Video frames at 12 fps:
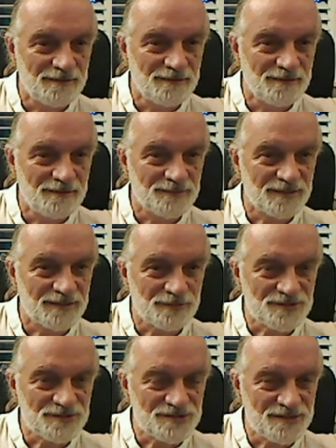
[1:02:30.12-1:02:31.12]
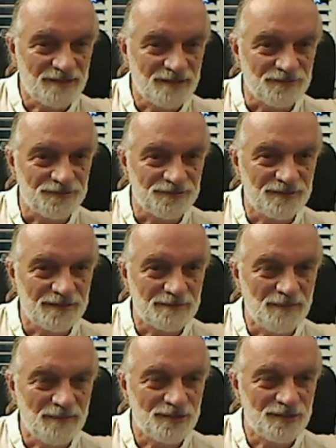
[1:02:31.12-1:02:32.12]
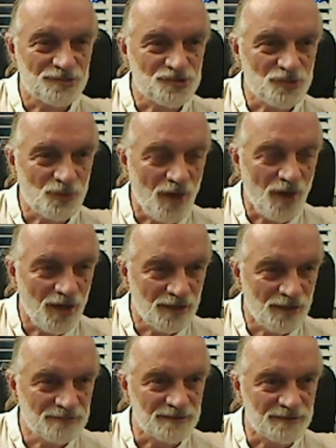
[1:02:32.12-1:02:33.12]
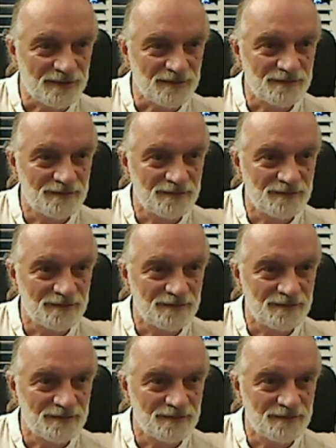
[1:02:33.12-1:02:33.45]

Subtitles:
But it was enough. It made her so hungry.